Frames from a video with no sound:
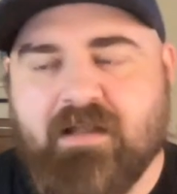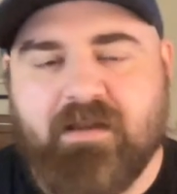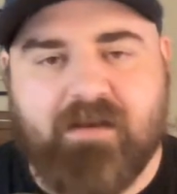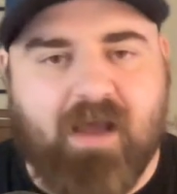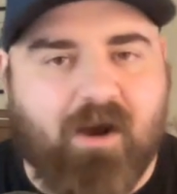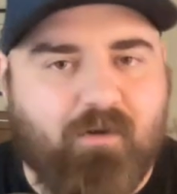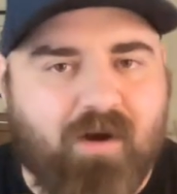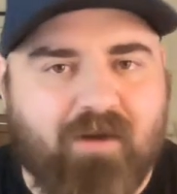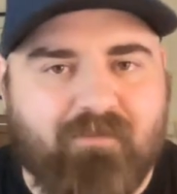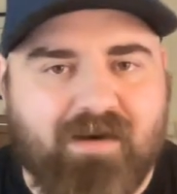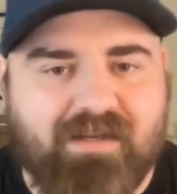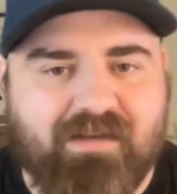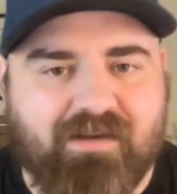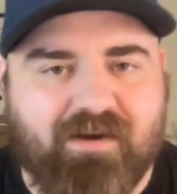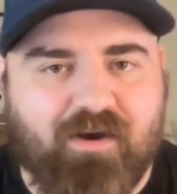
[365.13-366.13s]
not quite
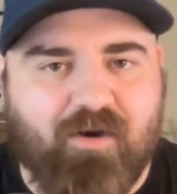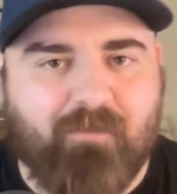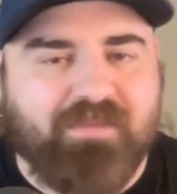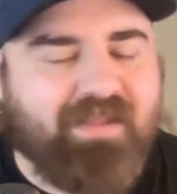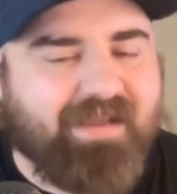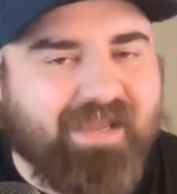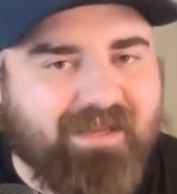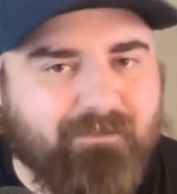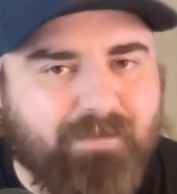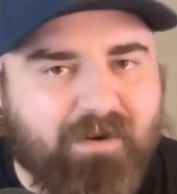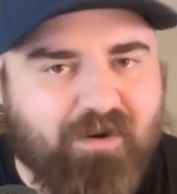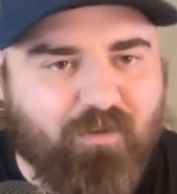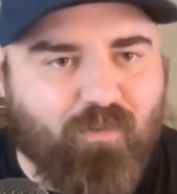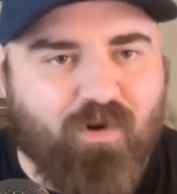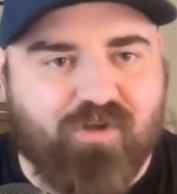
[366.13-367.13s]
ready to go, but that Kaden
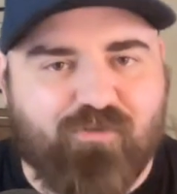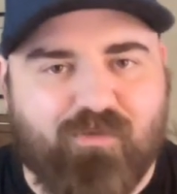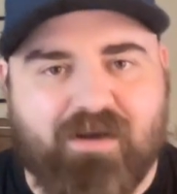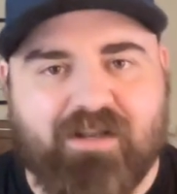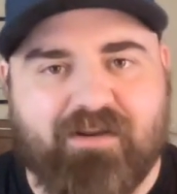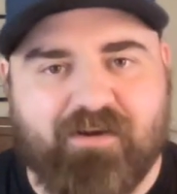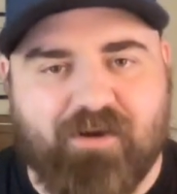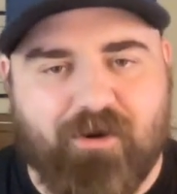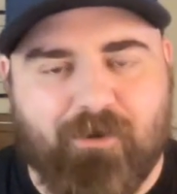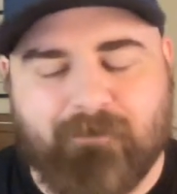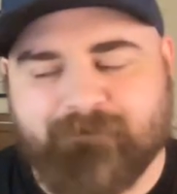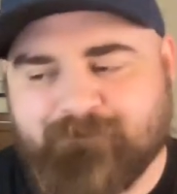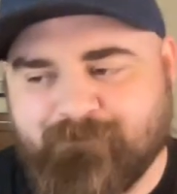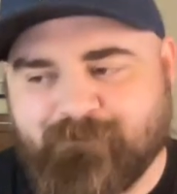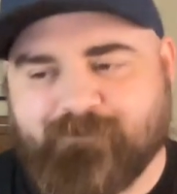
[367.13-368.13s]
Perry was ready to
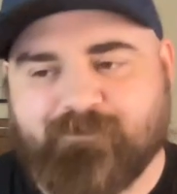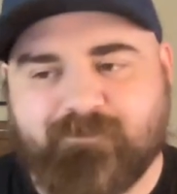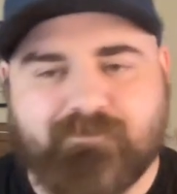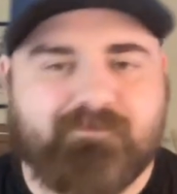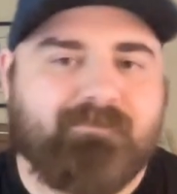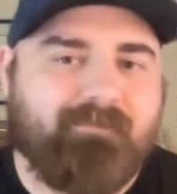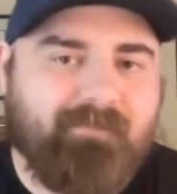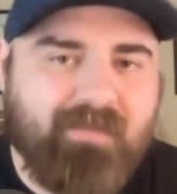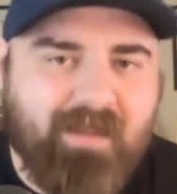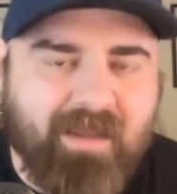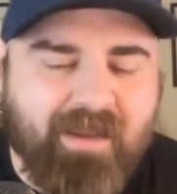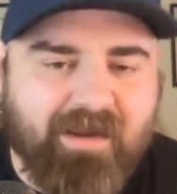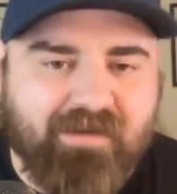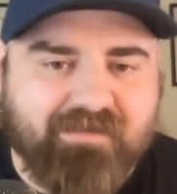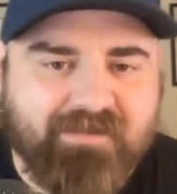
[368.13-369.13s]
go.
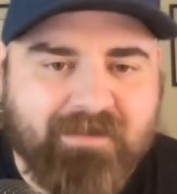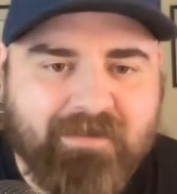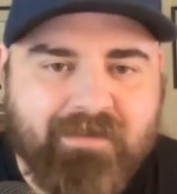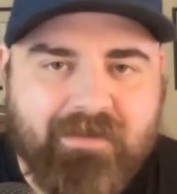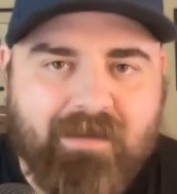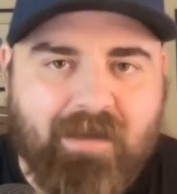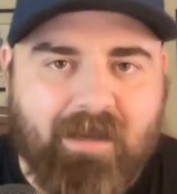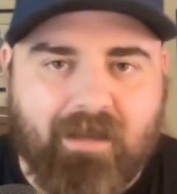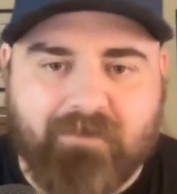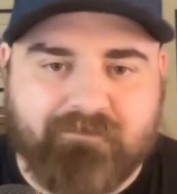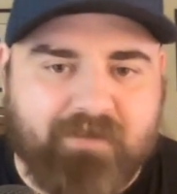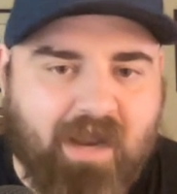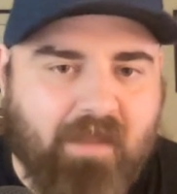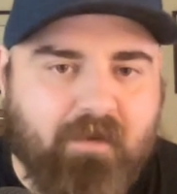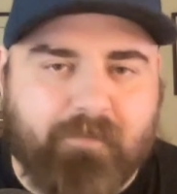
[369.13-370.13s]
And uh,
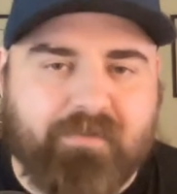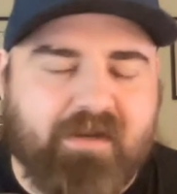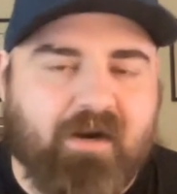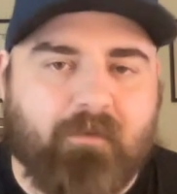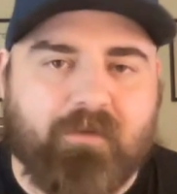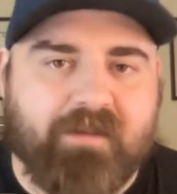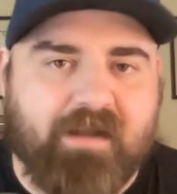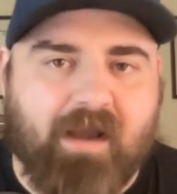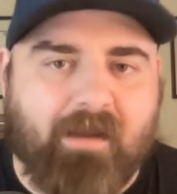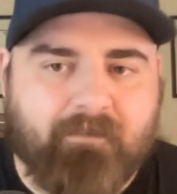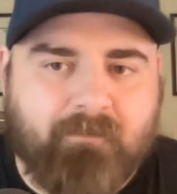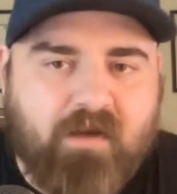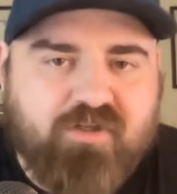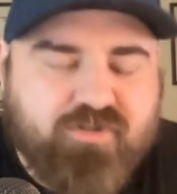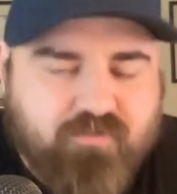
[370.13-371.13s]
neither player really got
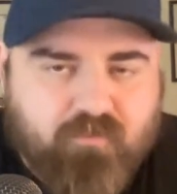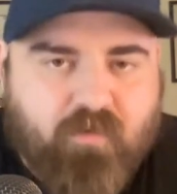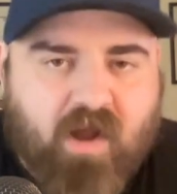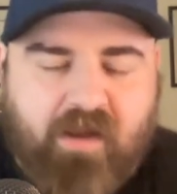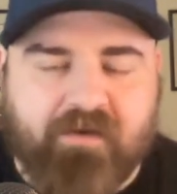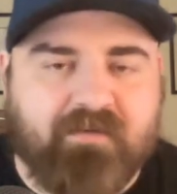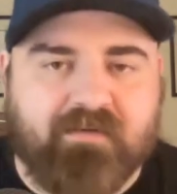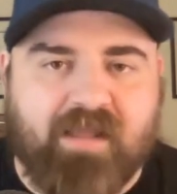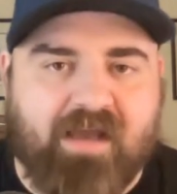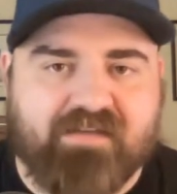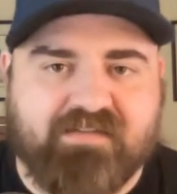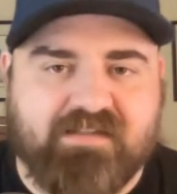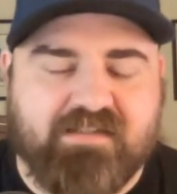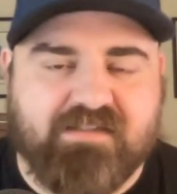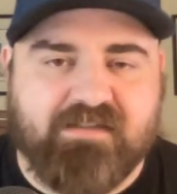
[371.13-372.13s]
much run
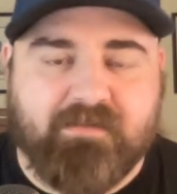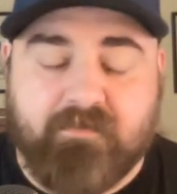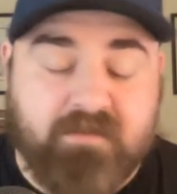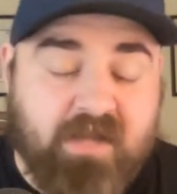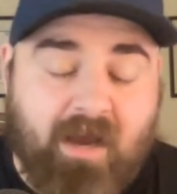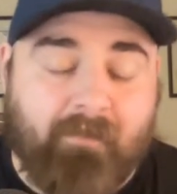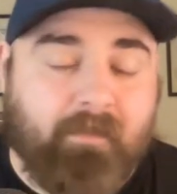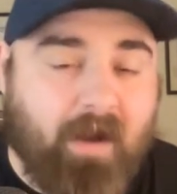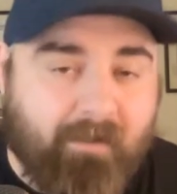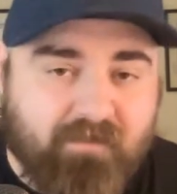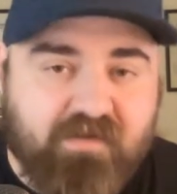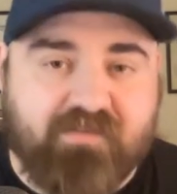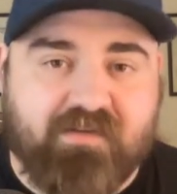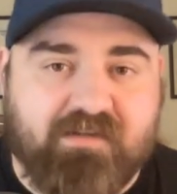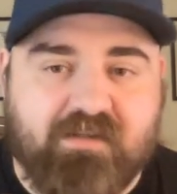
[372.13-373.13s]
last season. Dom
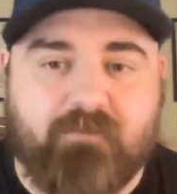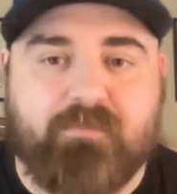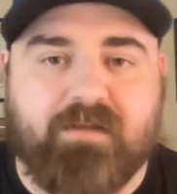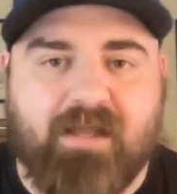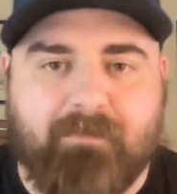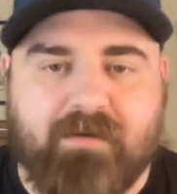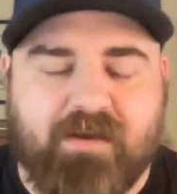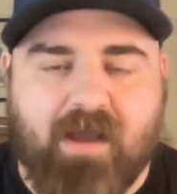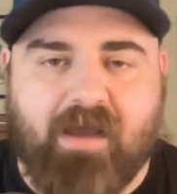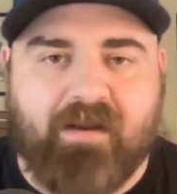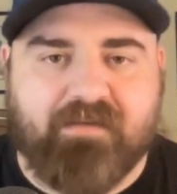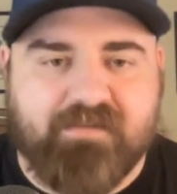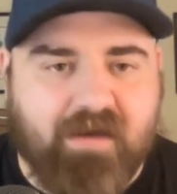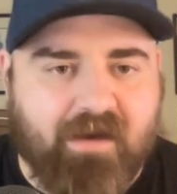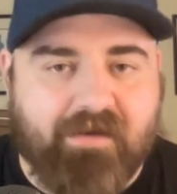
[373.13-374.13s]
obviously did play, but not
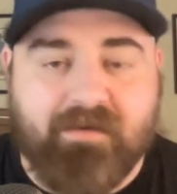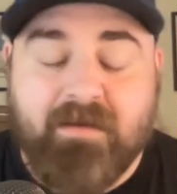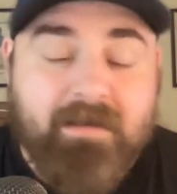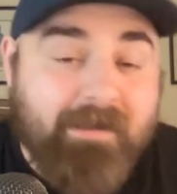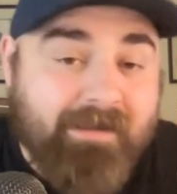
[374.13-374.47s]
a ton.